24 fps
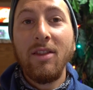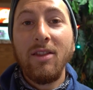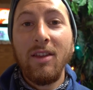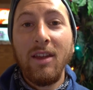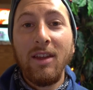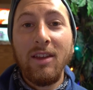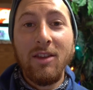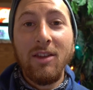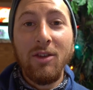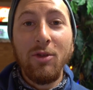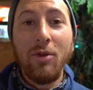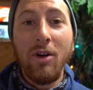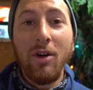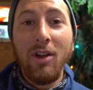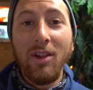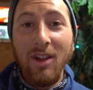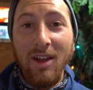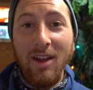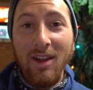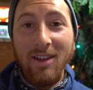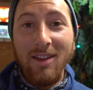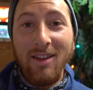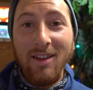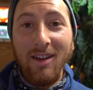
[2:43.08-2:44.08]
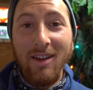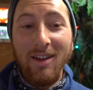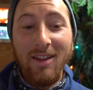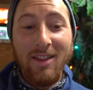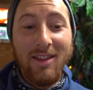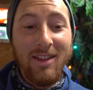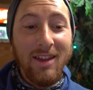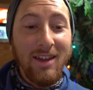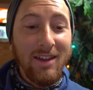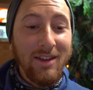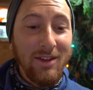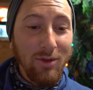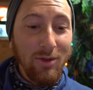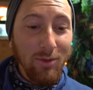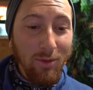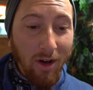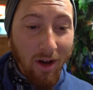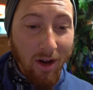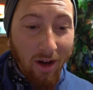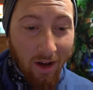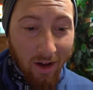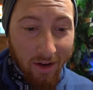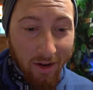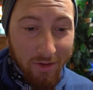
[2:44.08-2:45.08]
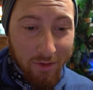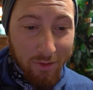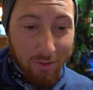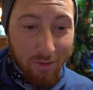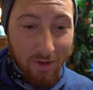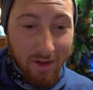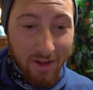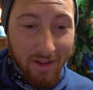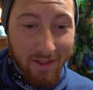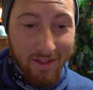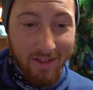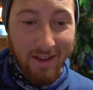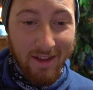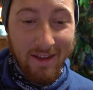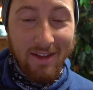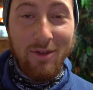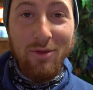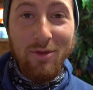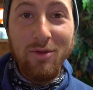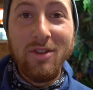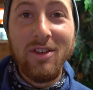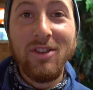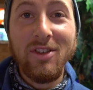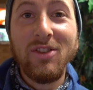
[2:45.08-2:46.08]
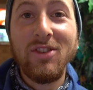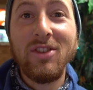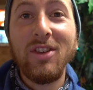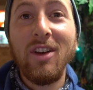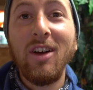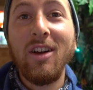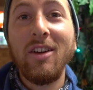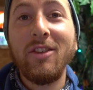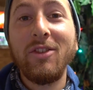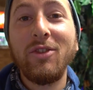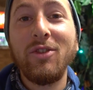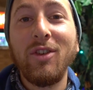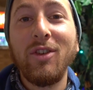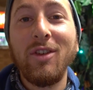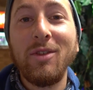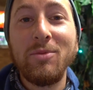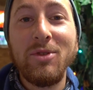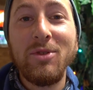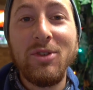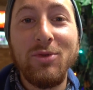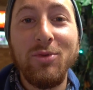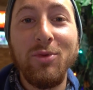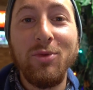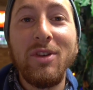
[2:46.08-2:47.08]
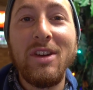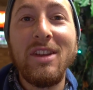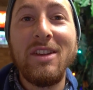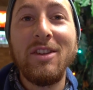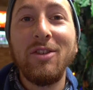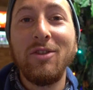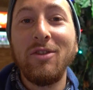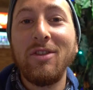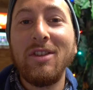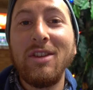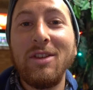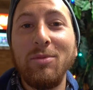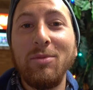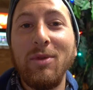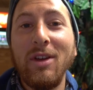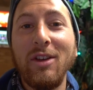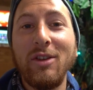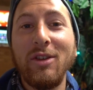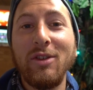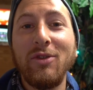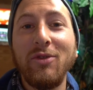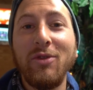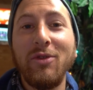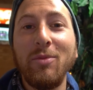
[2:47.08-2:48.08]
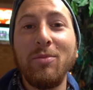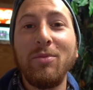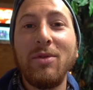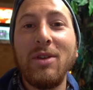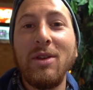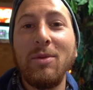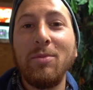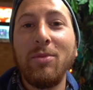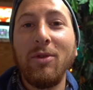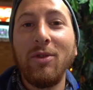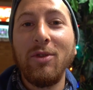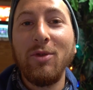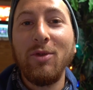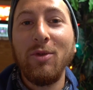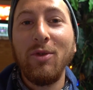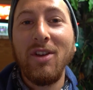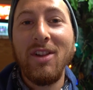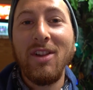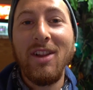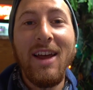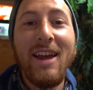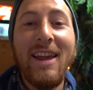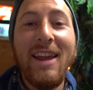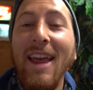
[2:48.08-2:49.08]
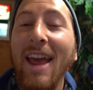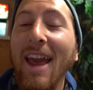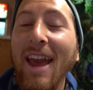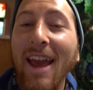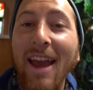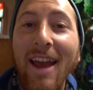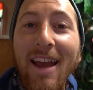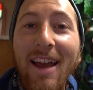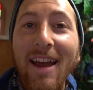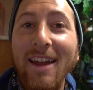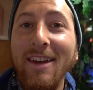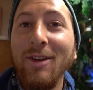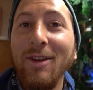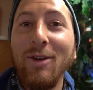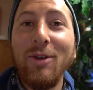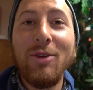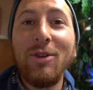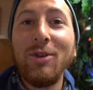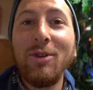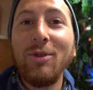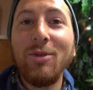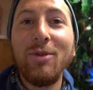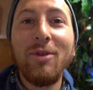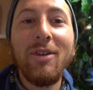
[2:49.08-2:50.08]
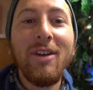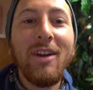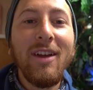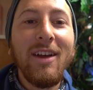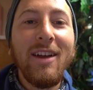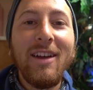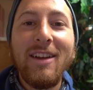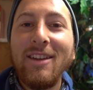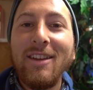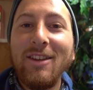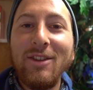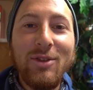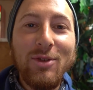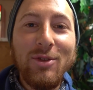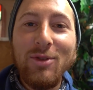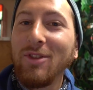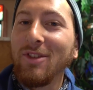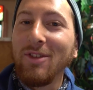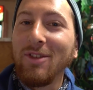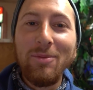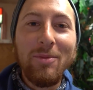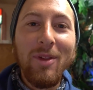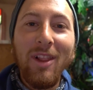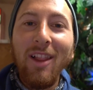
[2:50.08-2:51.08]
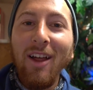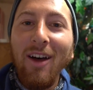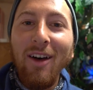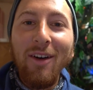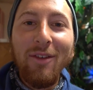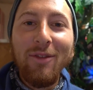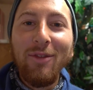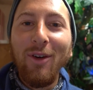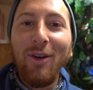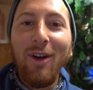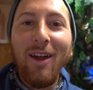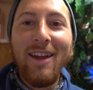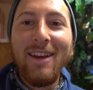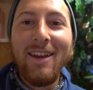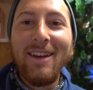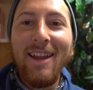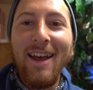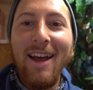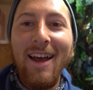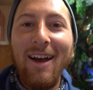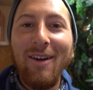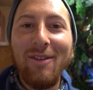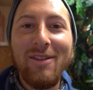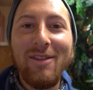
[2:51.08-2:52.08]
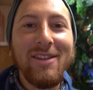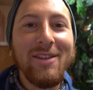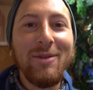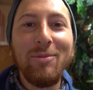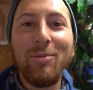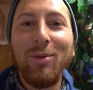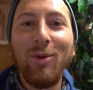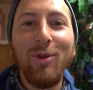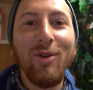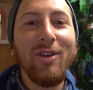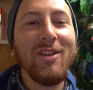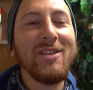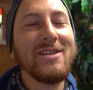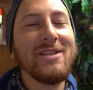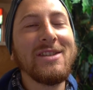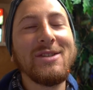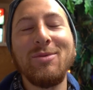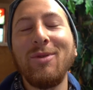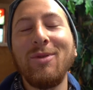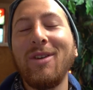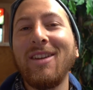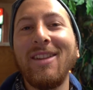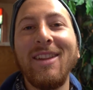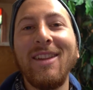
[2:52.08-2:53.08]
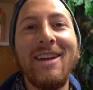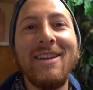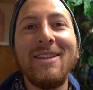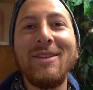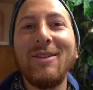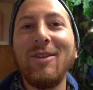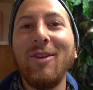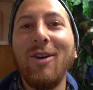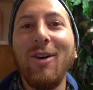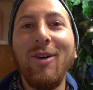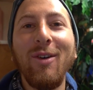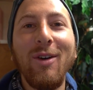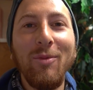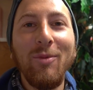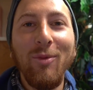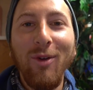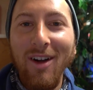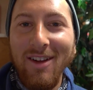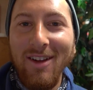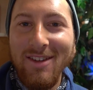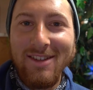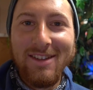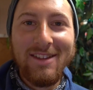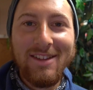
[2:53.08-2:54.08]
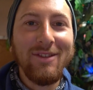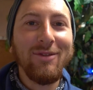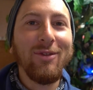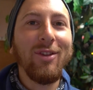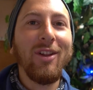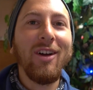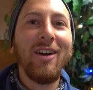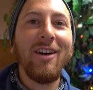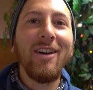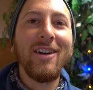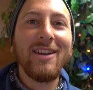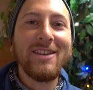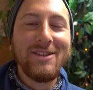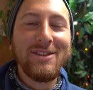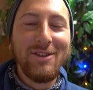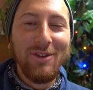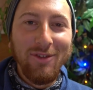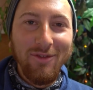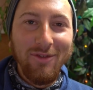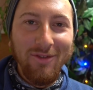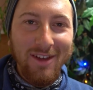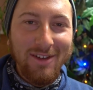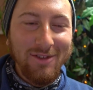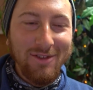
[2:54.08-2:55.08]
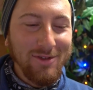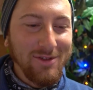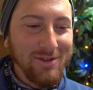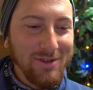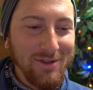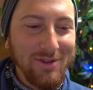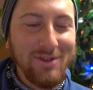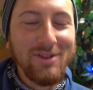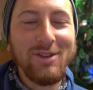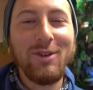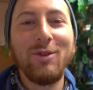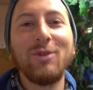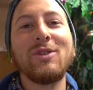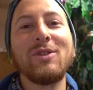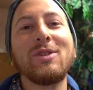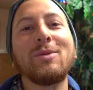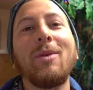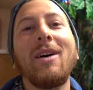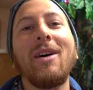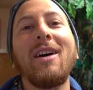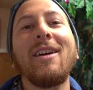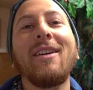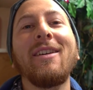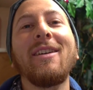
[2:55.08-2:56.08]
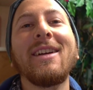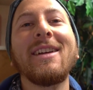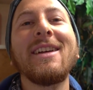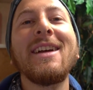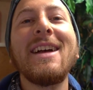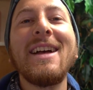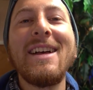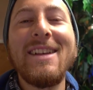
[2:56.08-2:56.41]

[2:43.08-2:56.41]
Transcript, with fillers: Thank you, Alenka. Thank you, Audrey. Thank you, Cassandra. I'm just reading your emails from people who are like, hey, I know you could use some love right now and support. Just want to let you know I'm watching the vlogs. Your adventures are so inspiring.